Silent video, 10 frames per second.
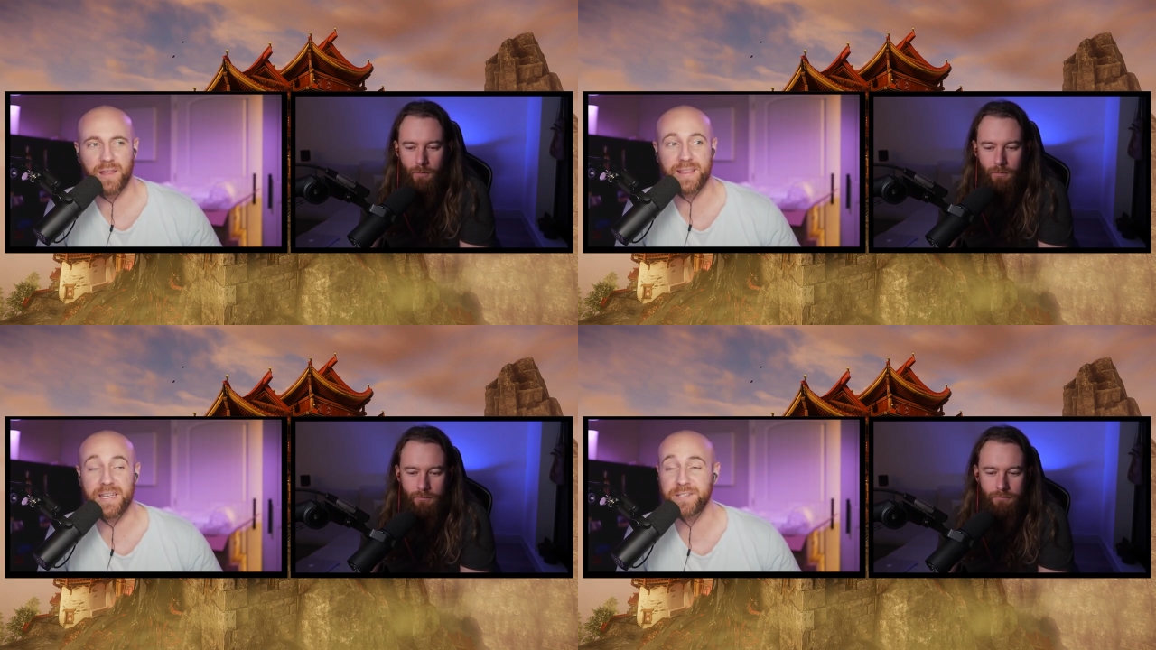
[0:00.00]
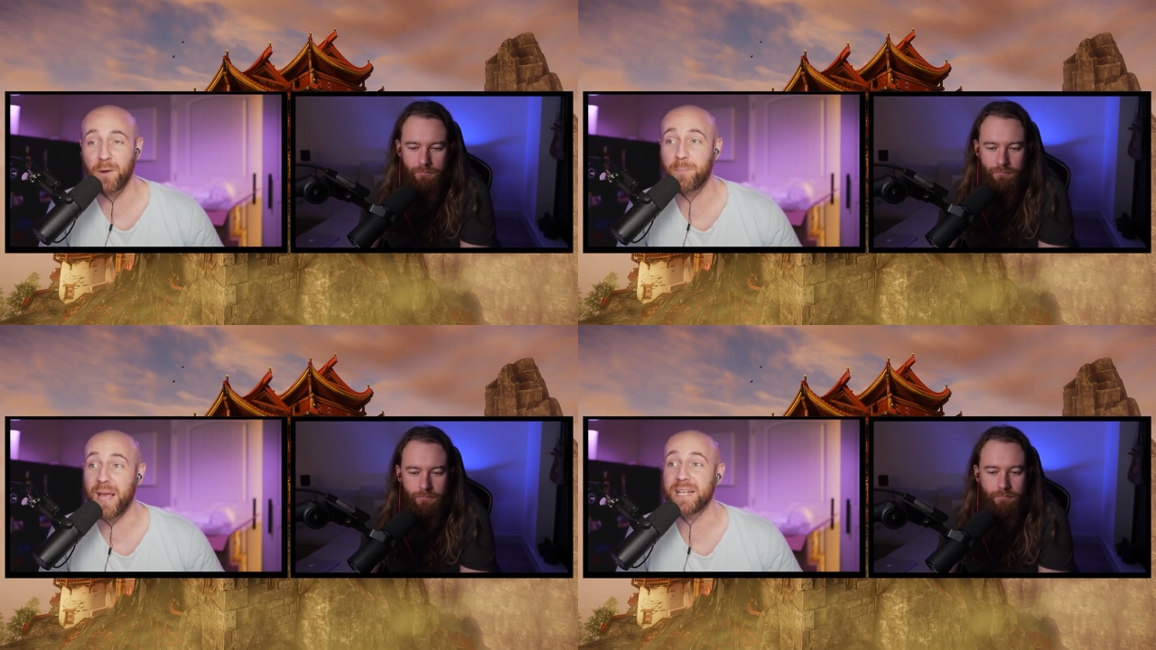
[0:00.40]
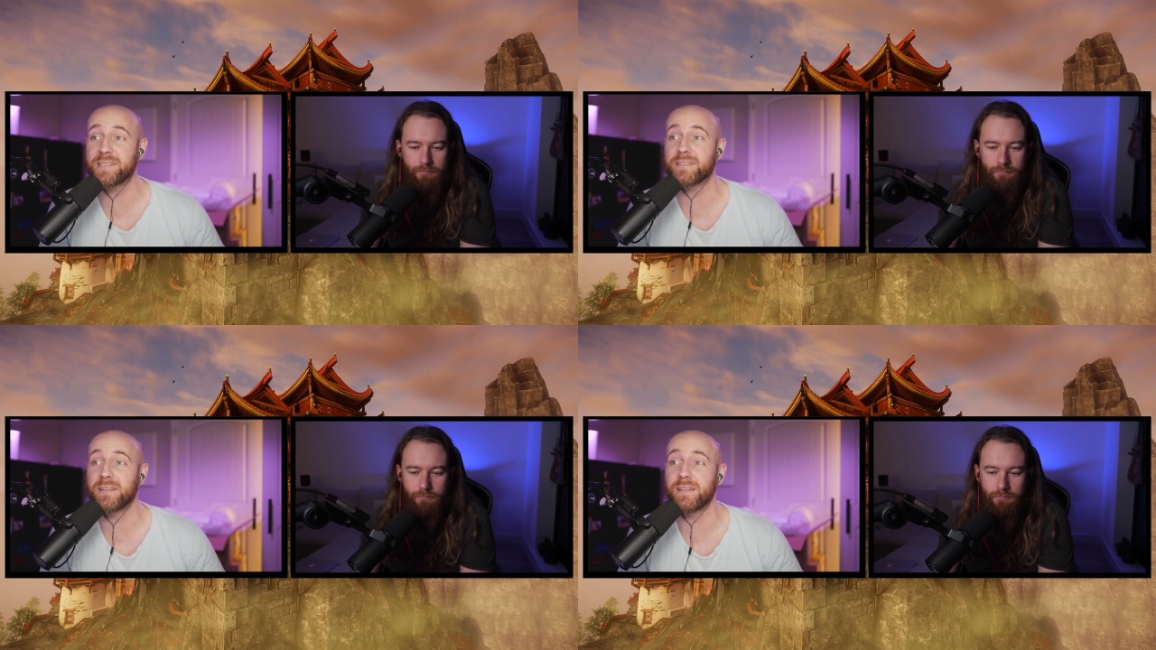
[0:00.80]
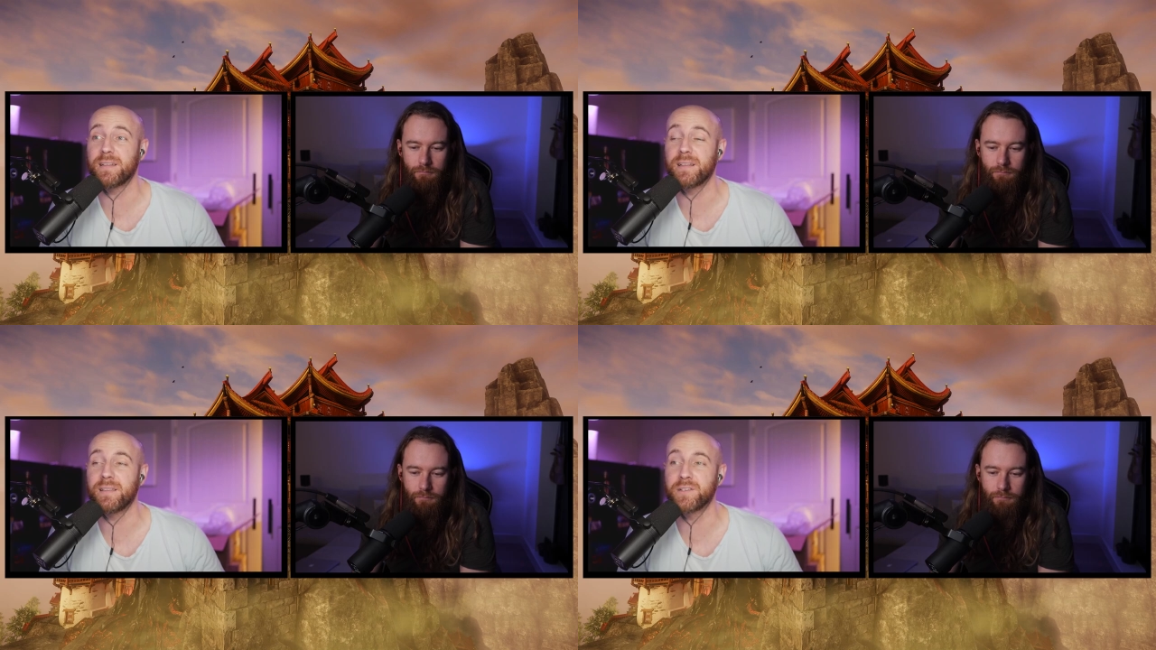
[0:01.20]
Speaker 1: these are base
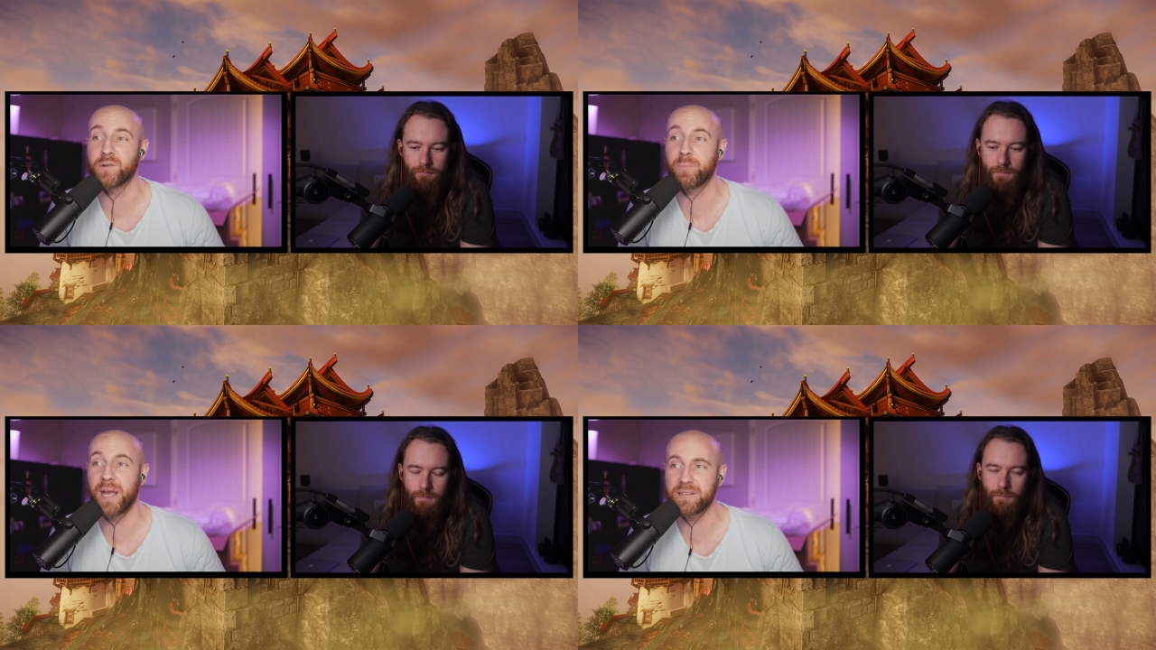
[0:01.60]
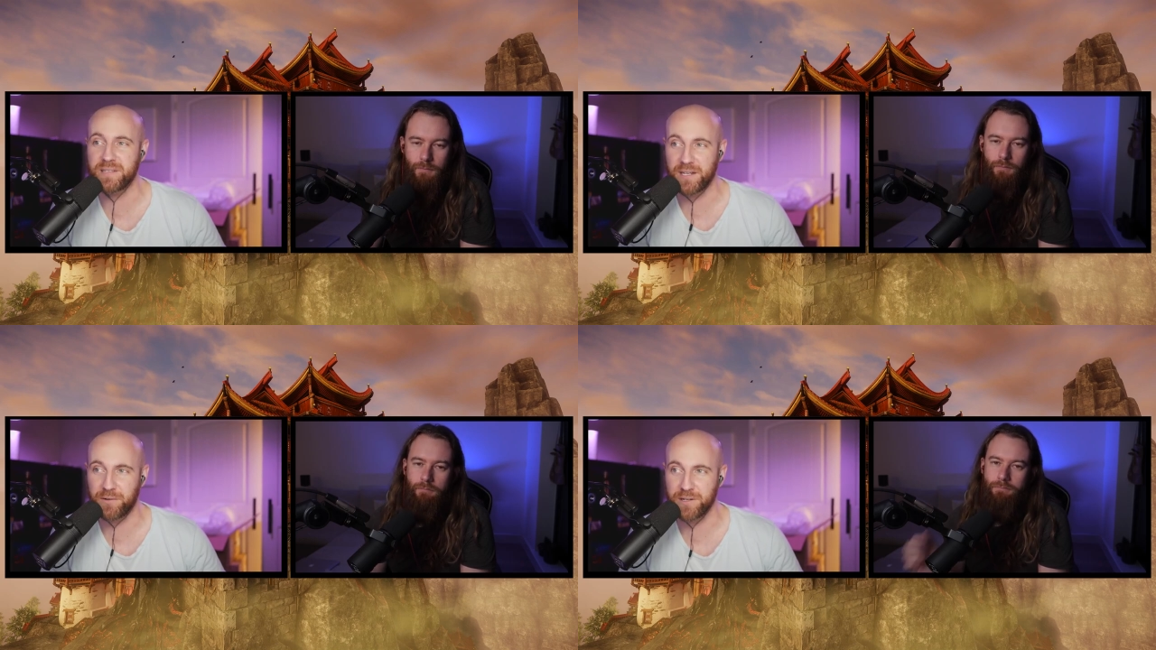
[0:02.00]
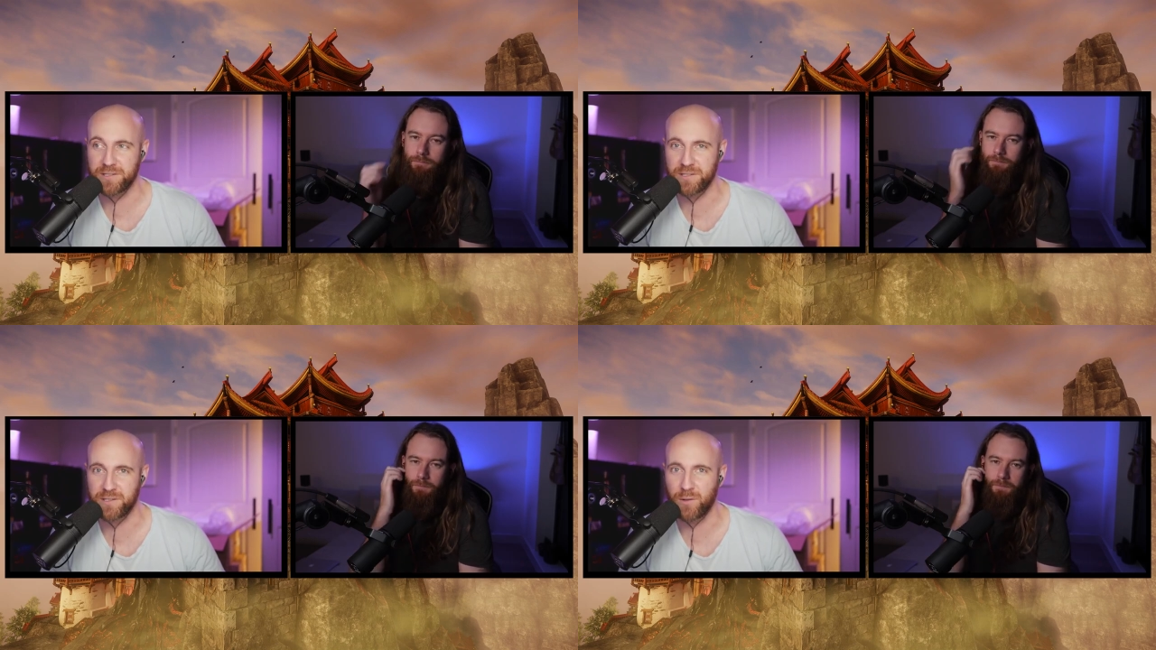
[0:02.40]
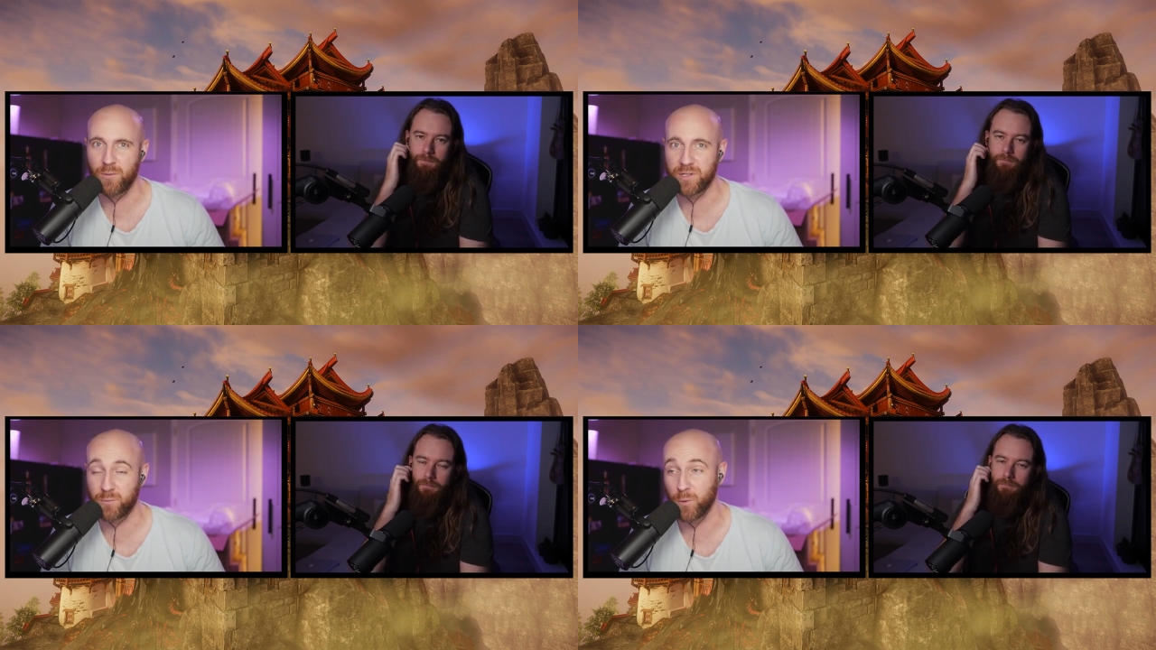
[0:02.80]
these are base increases are the
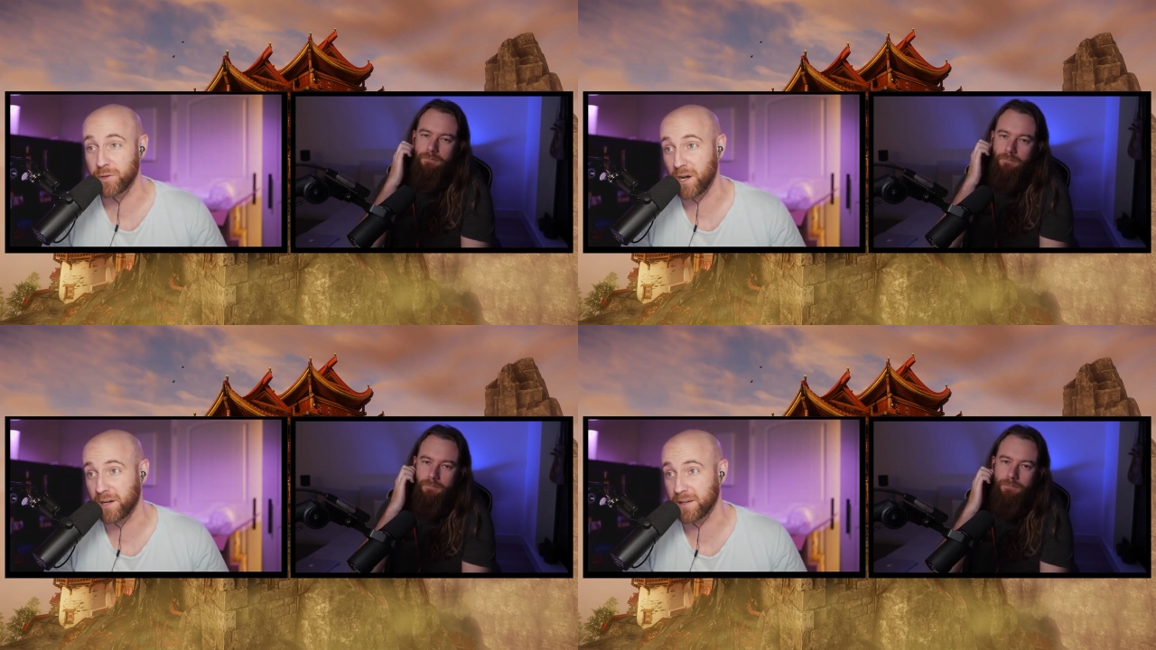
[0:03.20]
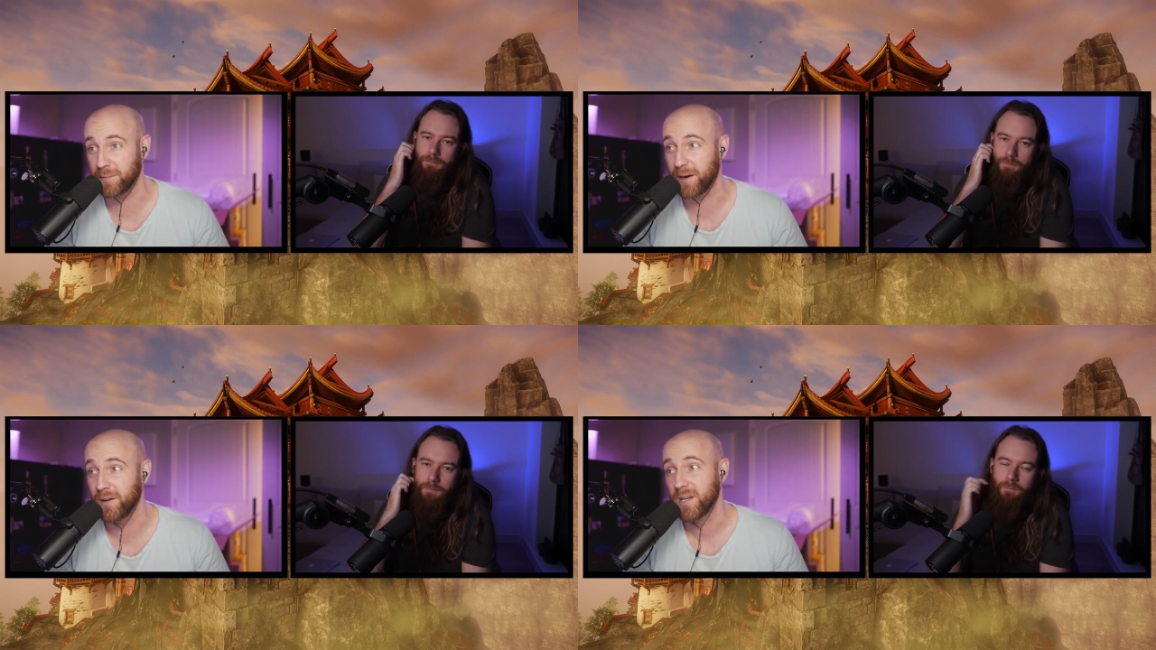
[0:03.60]
ones we're talking about.